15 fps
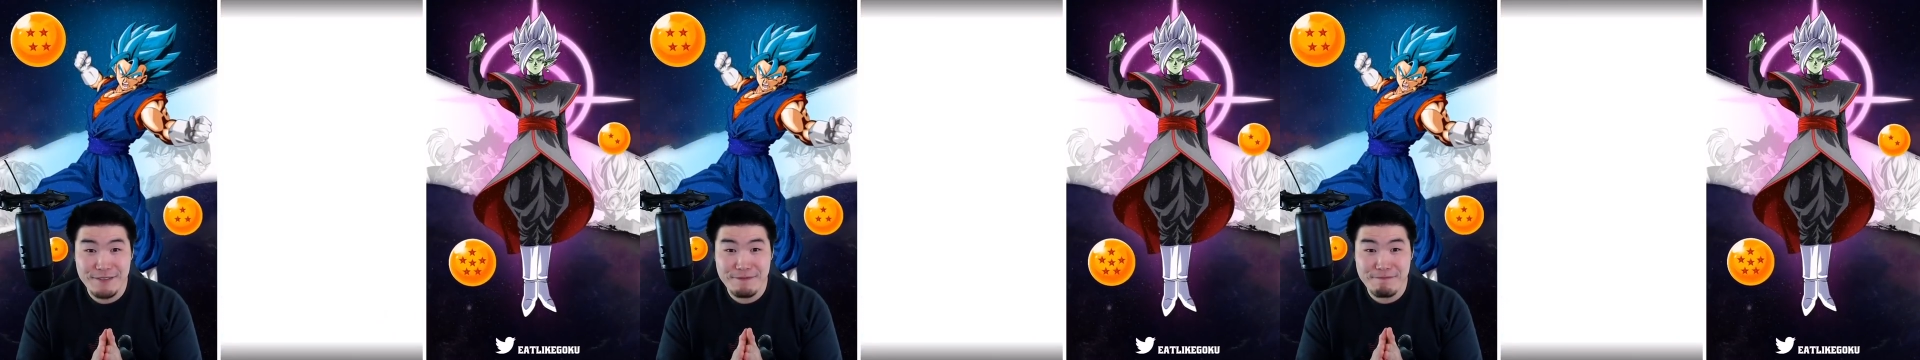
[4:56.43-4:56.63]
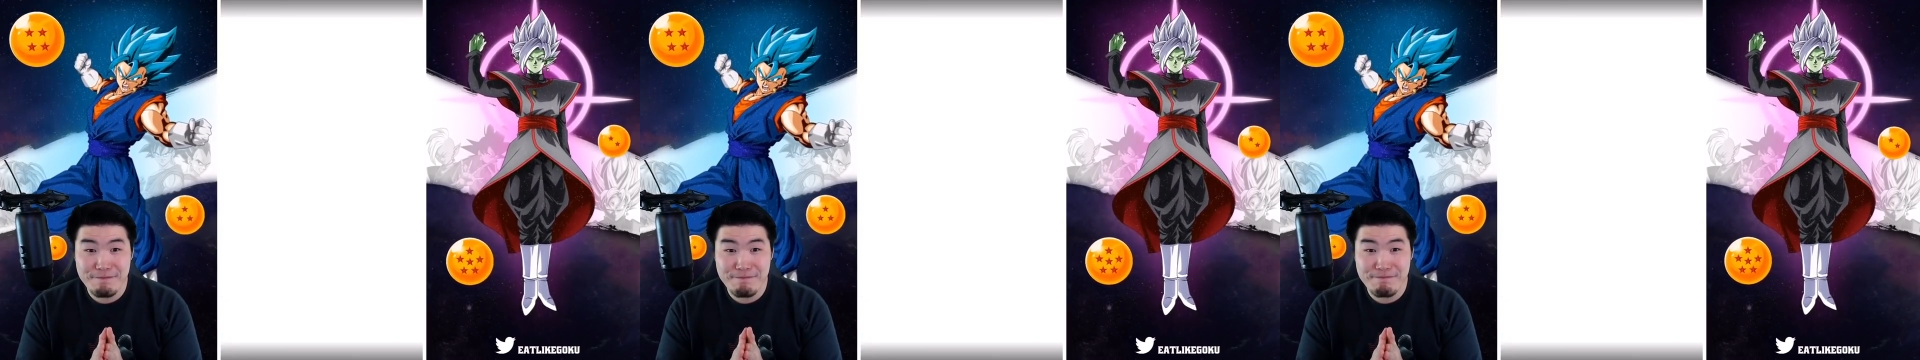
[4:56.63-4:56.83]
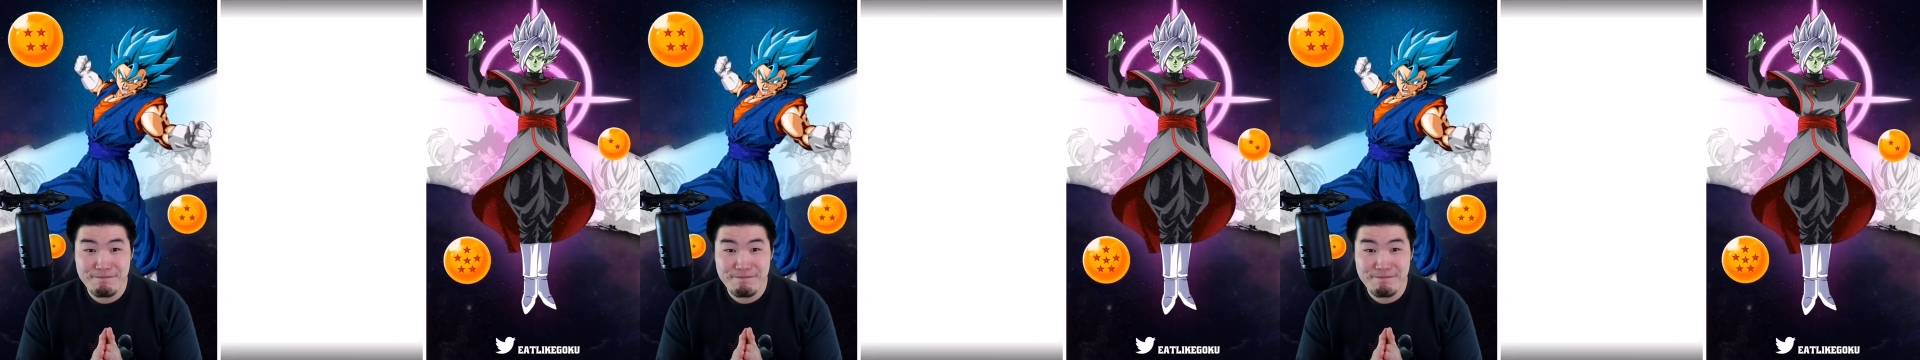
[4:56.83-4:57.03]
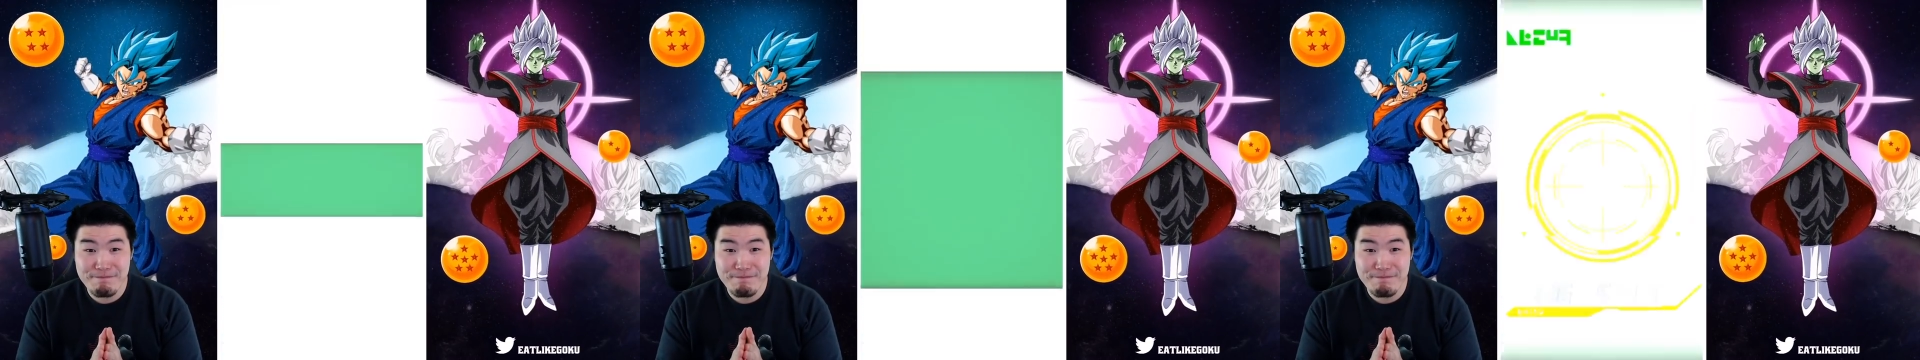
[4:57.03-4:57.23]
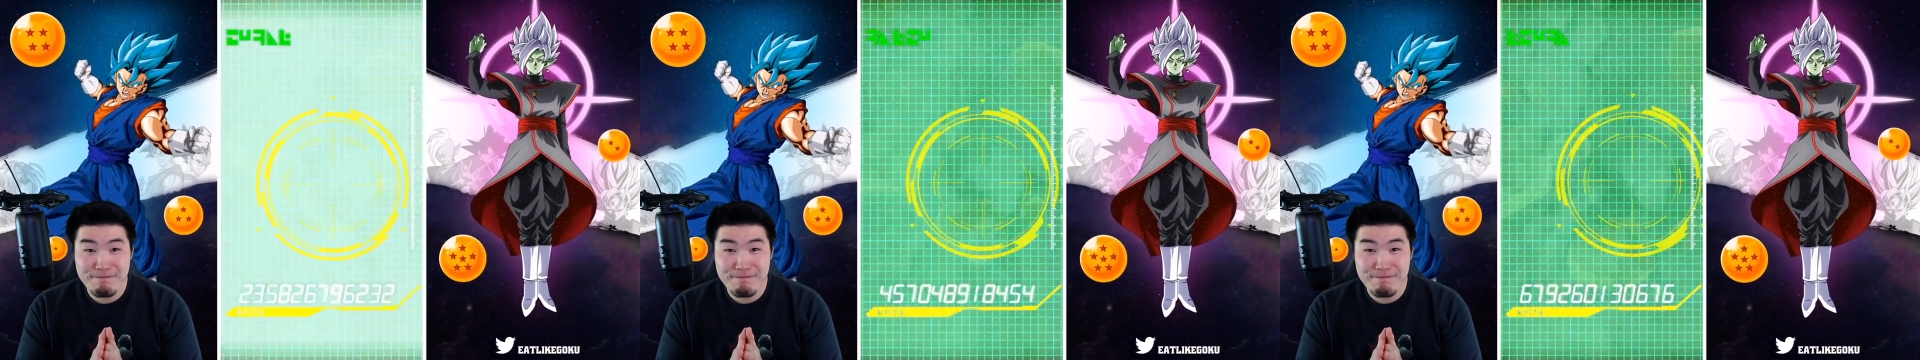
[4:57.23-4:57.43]

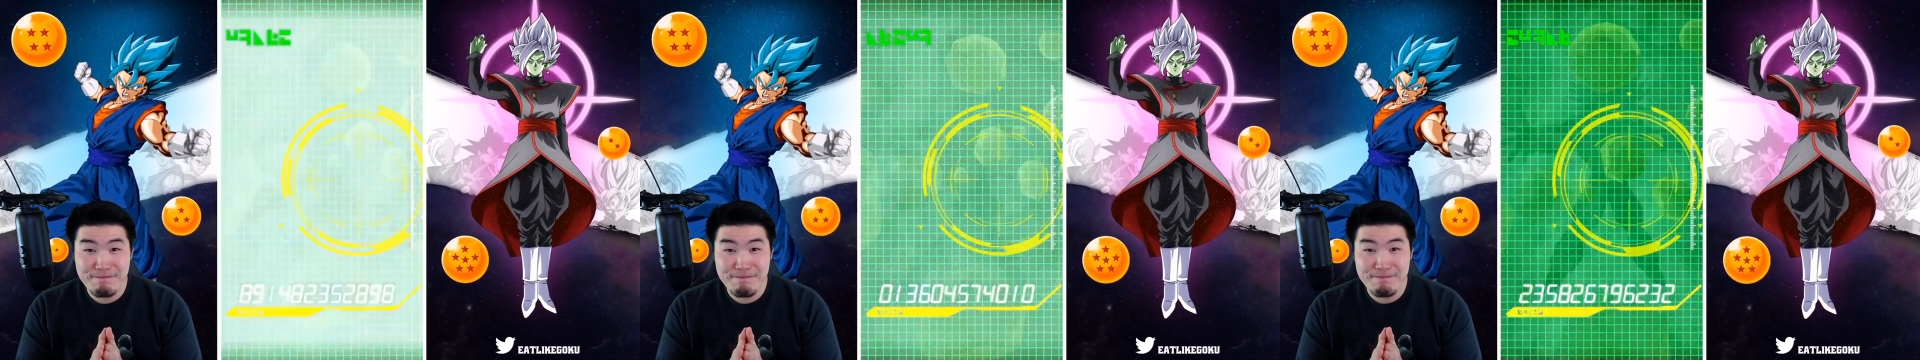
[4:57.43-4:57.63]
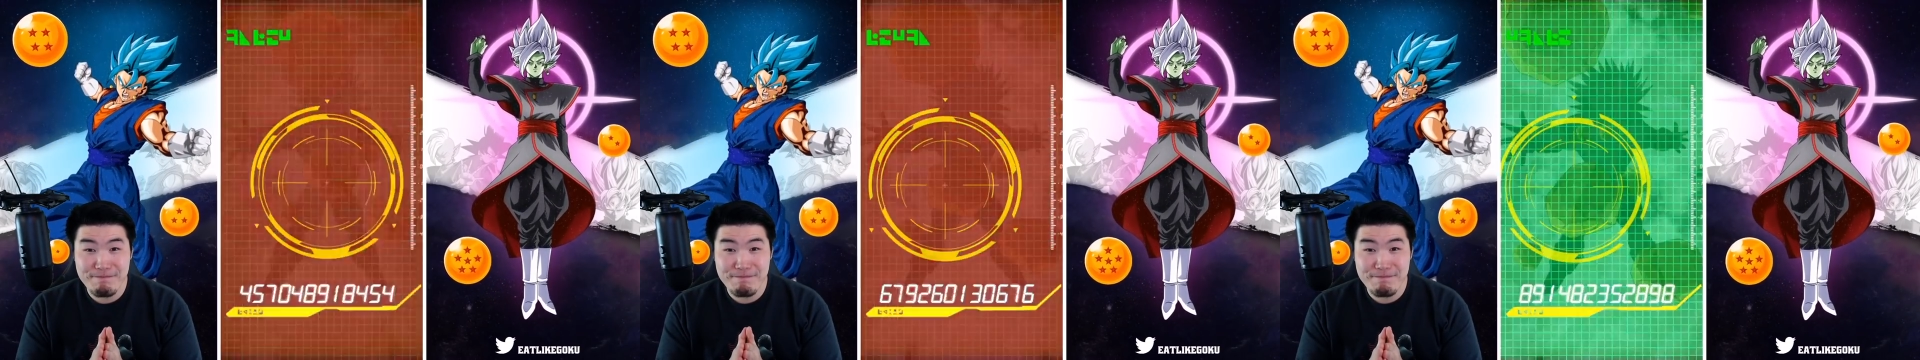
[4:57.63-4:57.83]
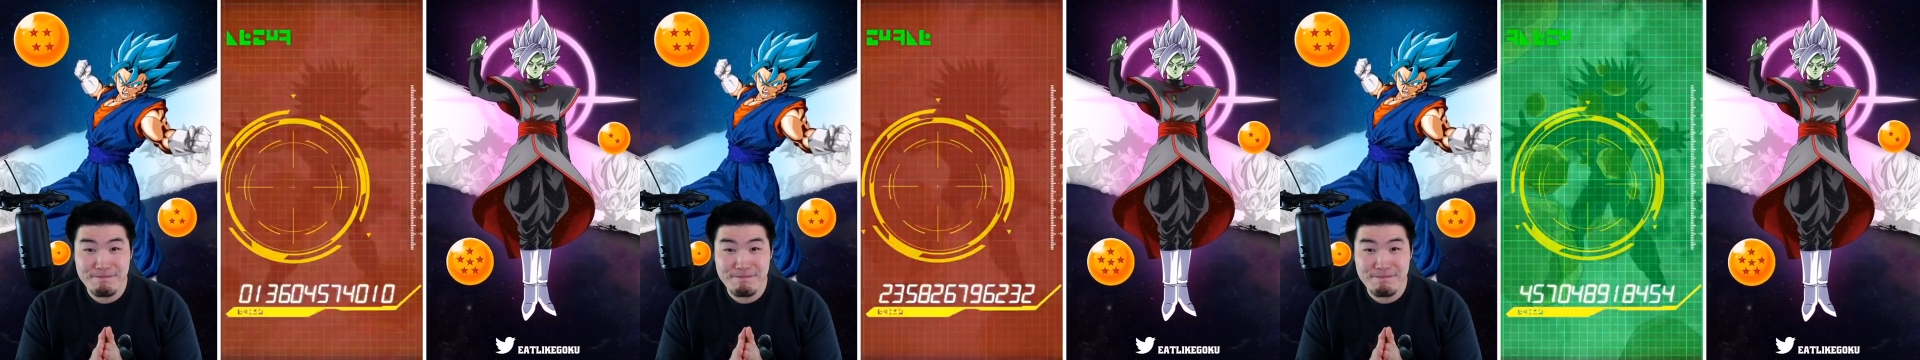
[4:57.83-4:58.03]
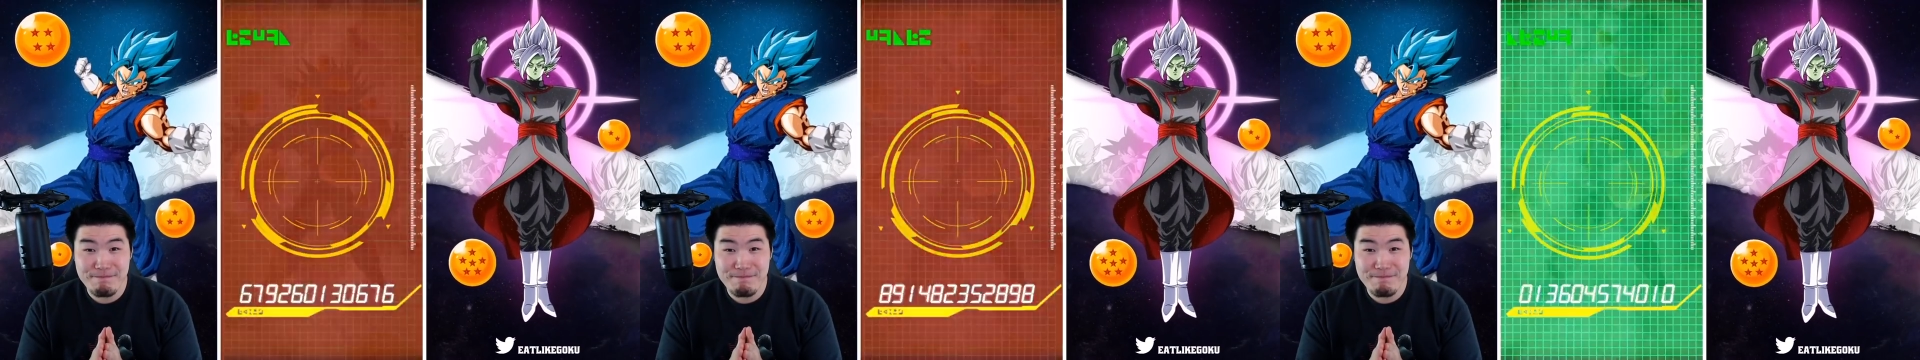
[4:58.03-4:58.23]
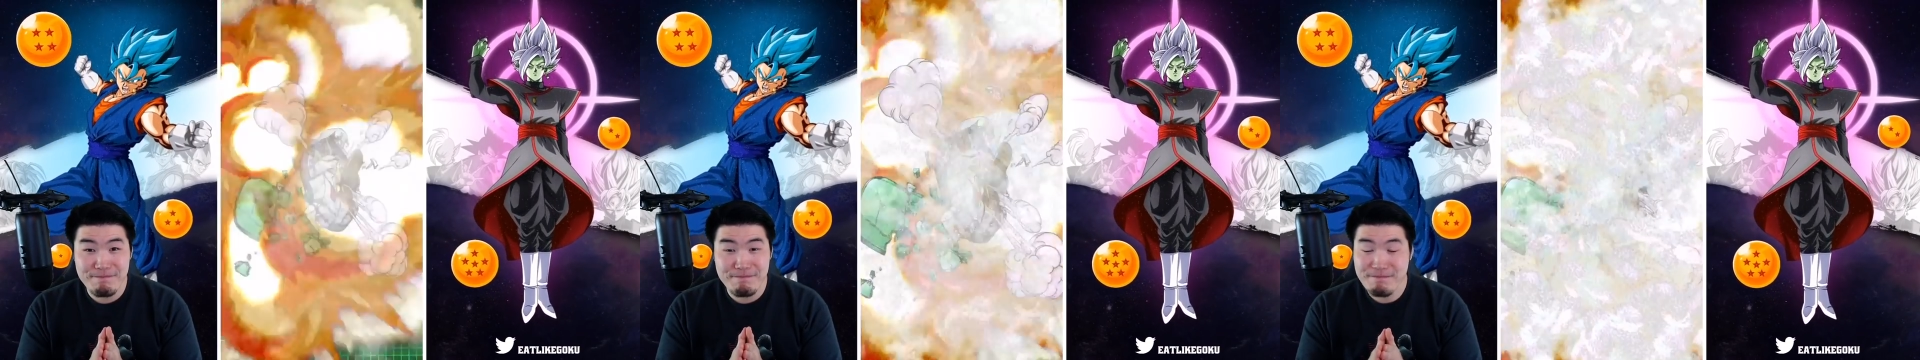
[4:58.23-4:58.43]

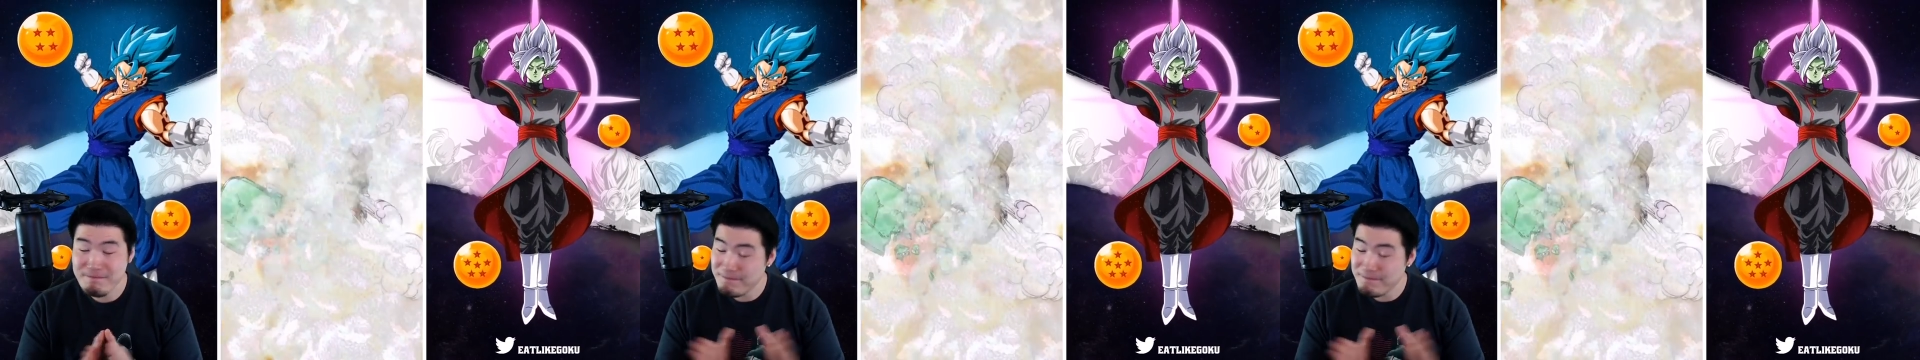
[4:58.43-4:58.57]
Nobody speaks.